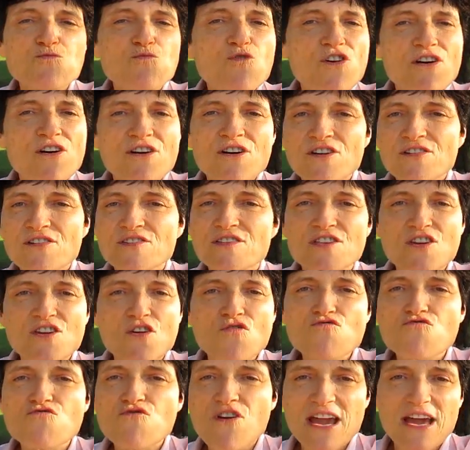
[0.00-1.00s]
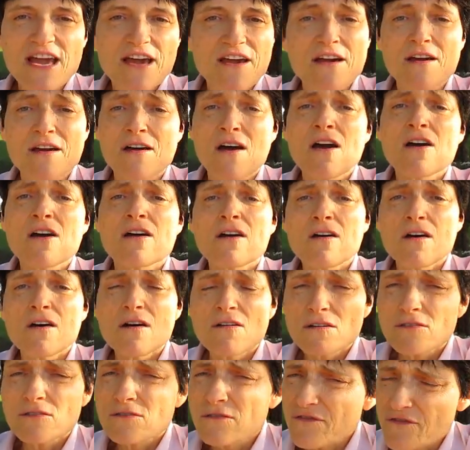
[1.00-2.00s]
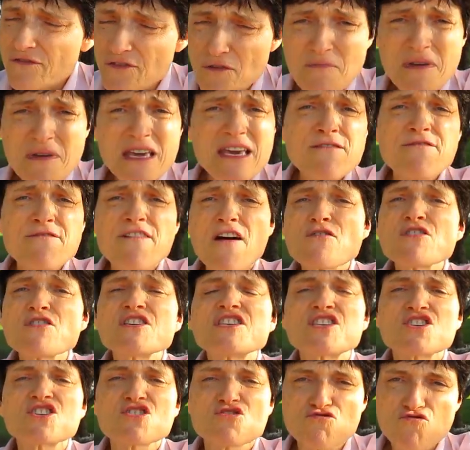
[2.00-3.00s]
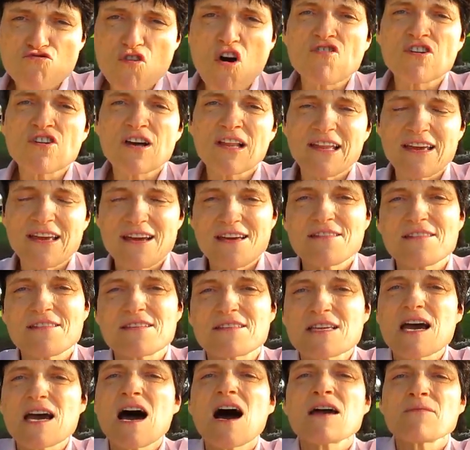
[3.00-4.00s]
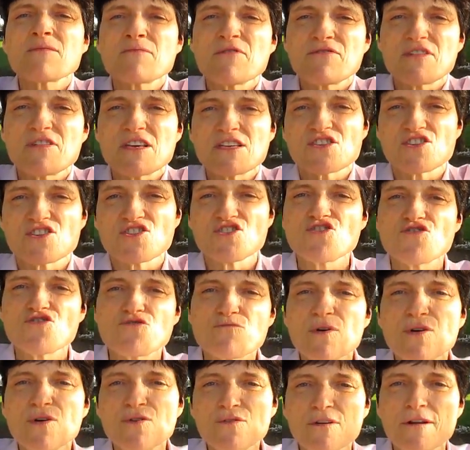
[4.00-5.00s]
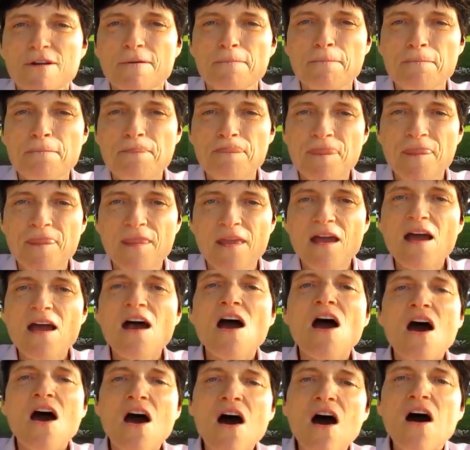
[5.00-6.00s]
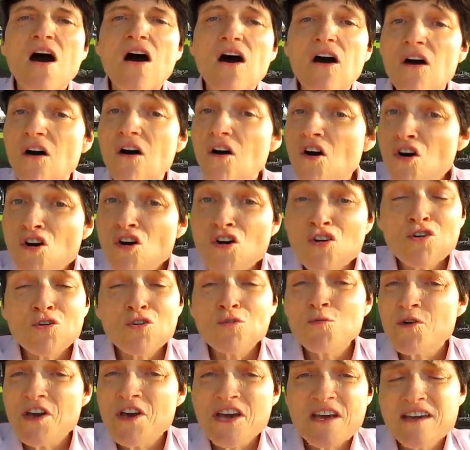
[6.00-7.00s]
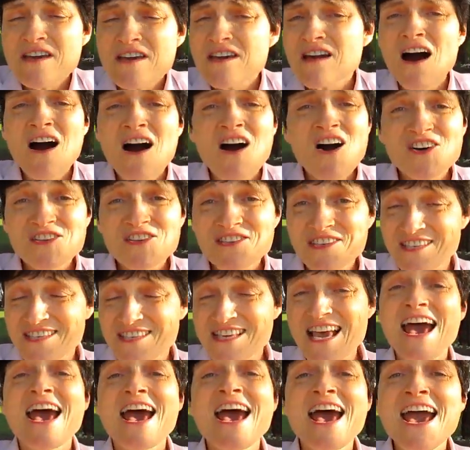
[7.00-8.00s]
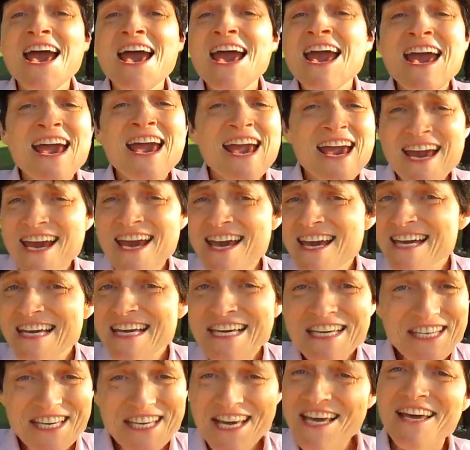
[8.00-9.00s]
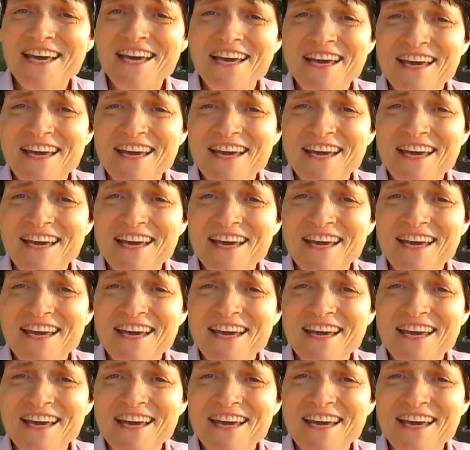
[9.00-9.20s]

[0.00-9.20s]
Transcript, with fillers: words ring for me very strongly at the time of this new moon. All we are saying